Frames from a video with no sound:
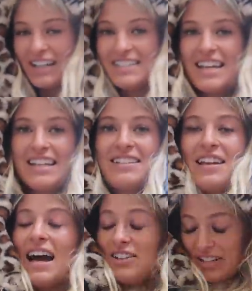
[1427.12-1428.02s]
I did
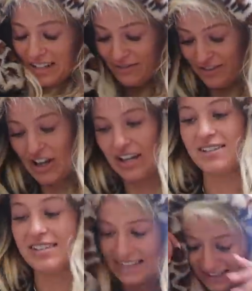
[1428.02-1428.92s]
actually
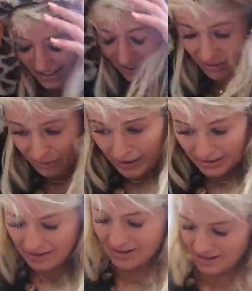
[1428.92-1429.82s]
first see this other
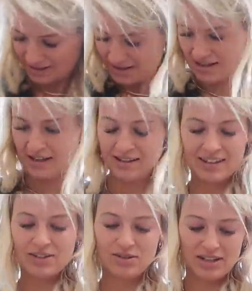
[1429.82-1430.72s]
one.
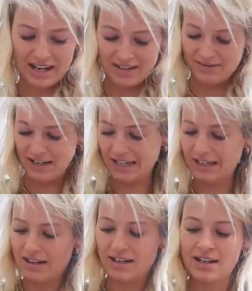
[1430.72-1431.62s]
This was kind of
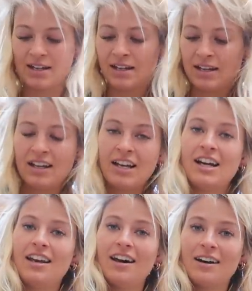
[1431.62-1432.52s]
like a
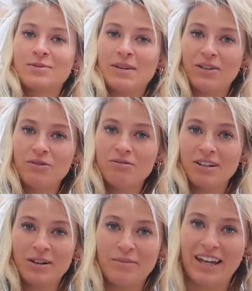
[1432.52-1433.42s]
a last minute, oh
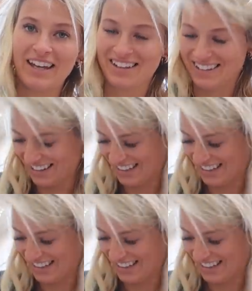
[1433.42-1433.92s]
look at me, I